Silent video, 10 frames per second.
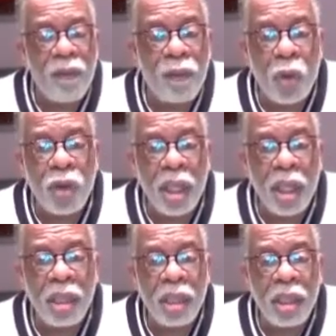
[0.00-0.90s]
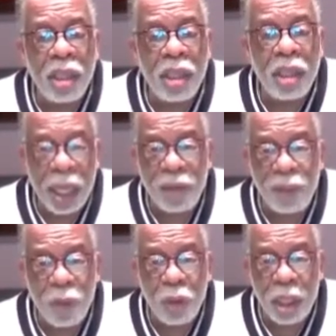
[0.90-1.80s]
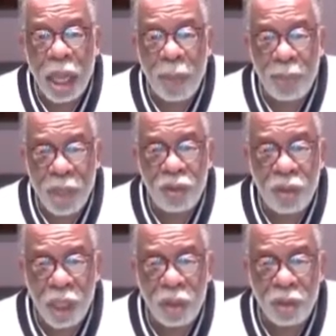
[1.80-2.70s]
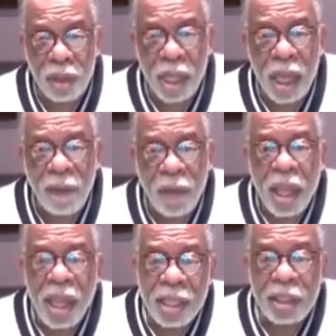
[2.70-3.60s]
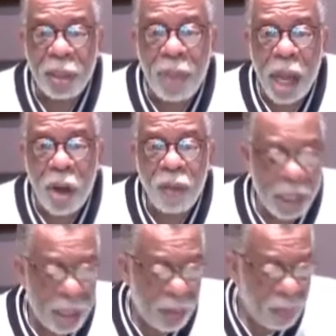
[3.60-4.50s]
Voting, like I wrote in that piece the other day, is about